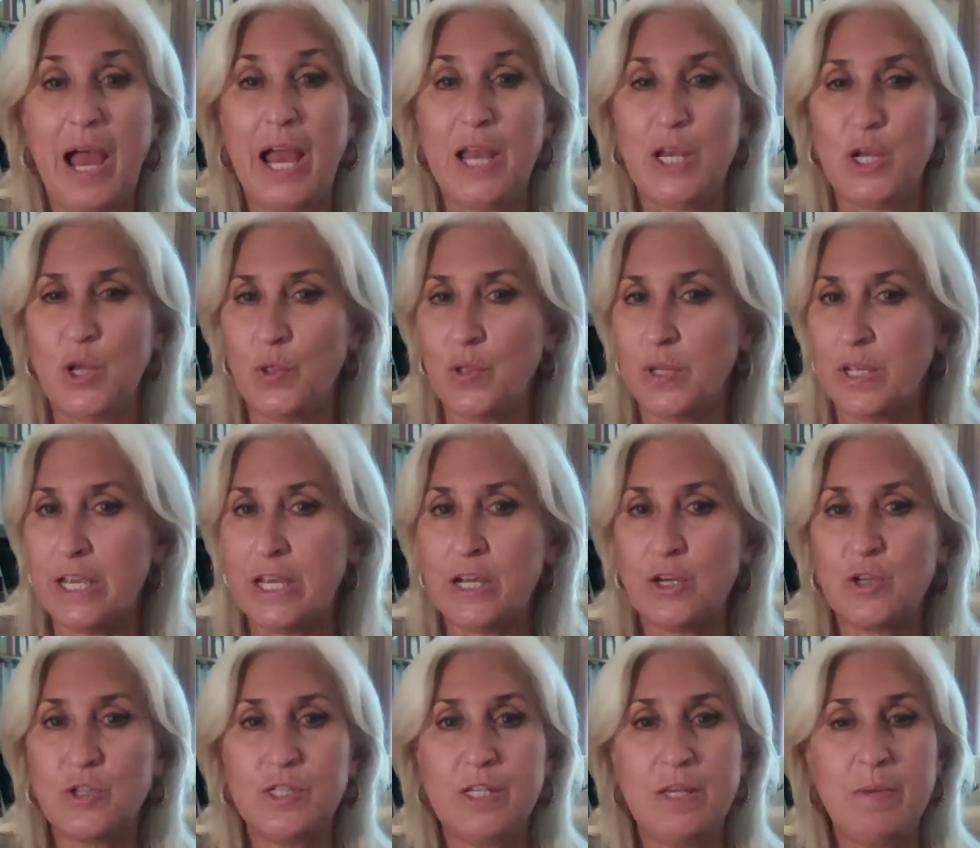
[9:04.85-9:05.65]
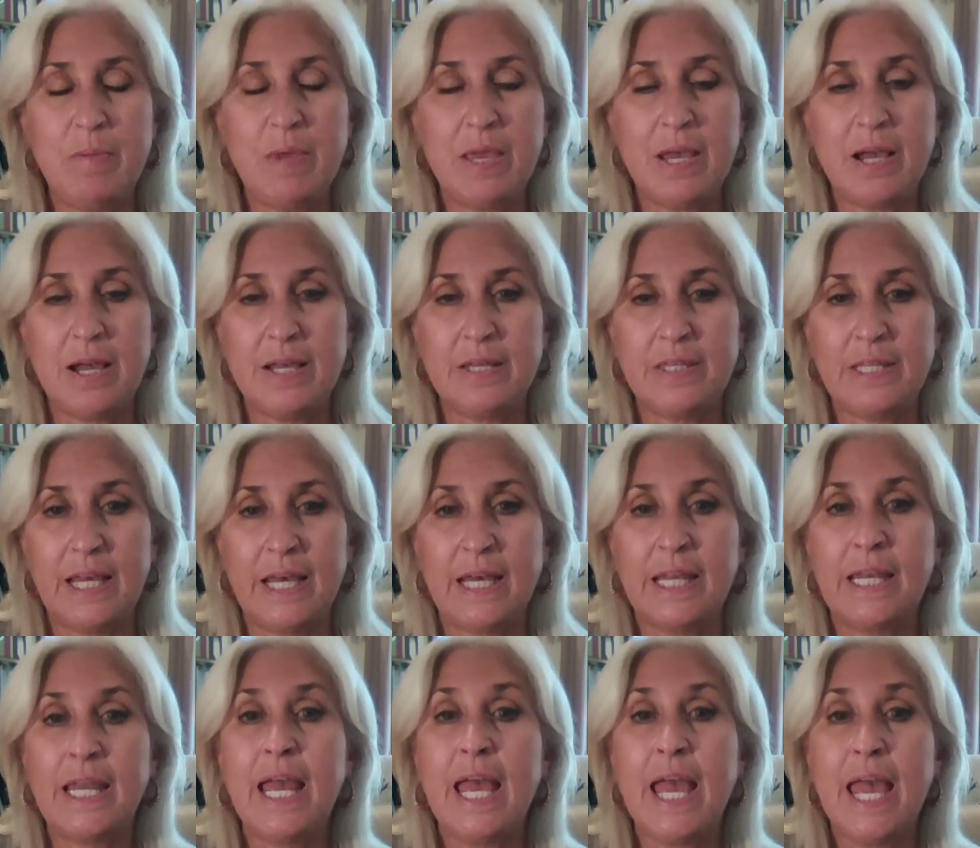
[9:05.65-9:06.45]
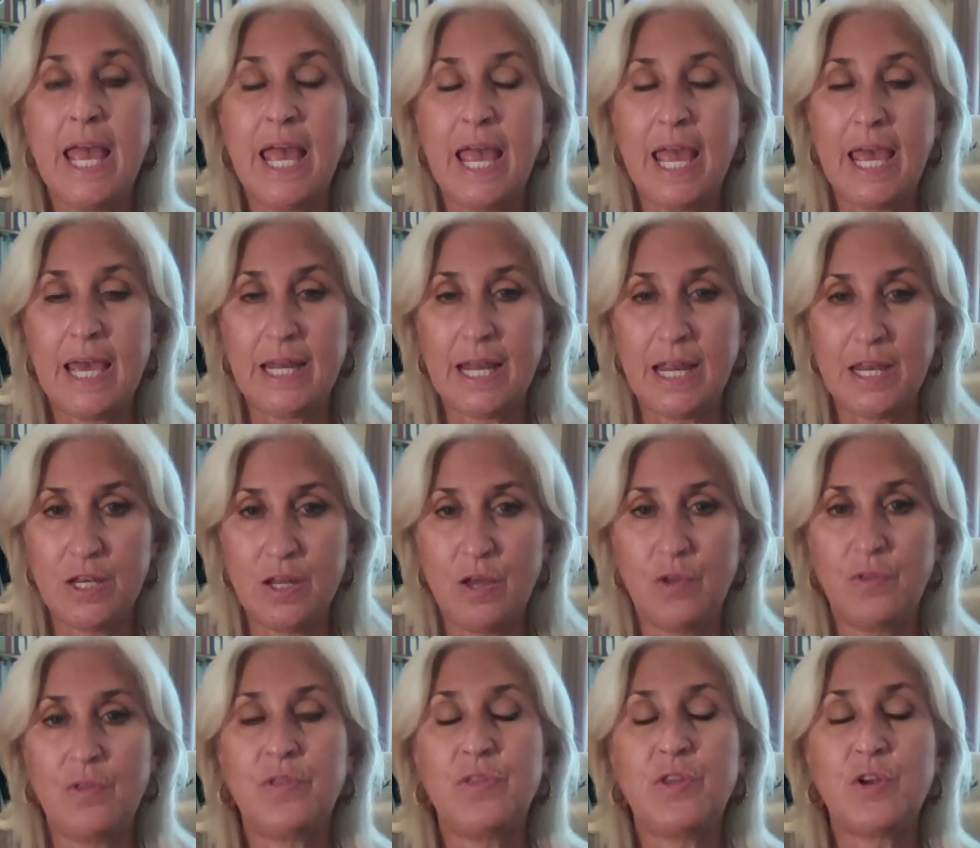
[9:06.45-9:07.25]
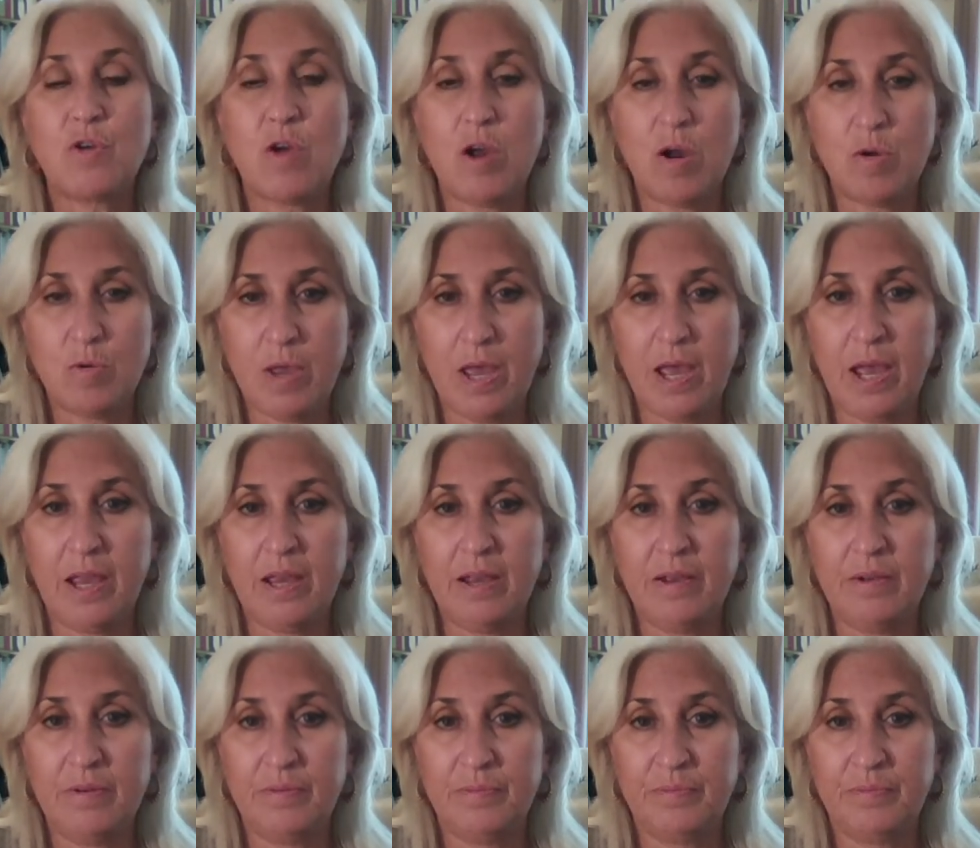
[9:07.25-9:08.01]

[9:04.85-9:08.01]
I know the guarantee behind that, and I know that they're okay.